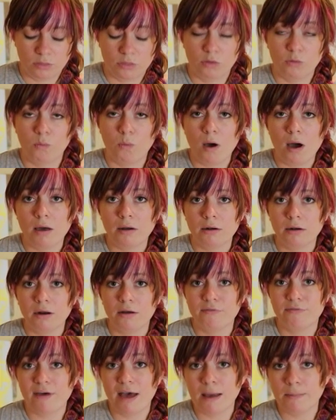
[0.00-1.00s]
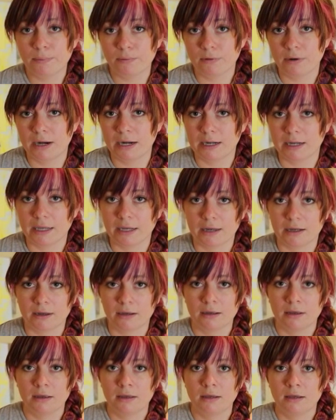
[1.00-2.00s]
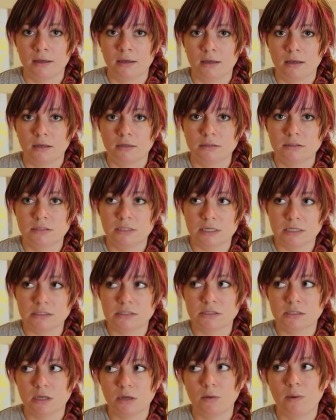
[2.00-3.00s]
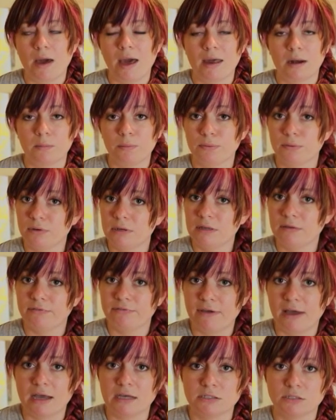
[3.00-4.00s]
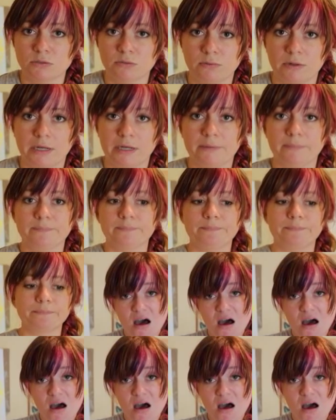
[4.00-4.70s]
the water evaporating does so at a pretty fast rate.